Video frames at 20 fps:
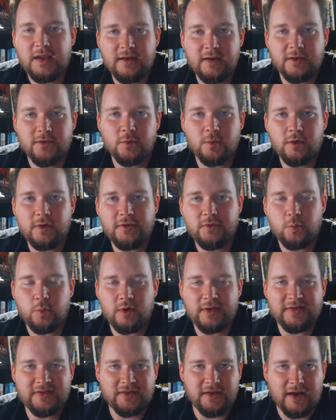In other words,
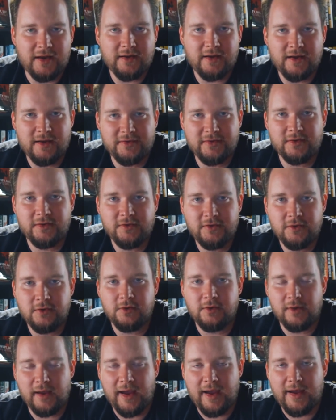what side hustles do
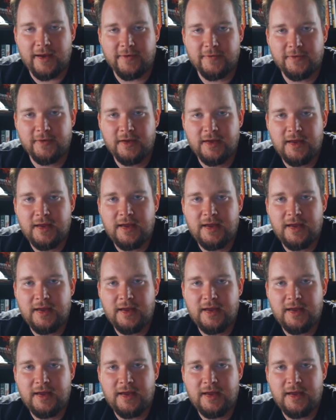you have?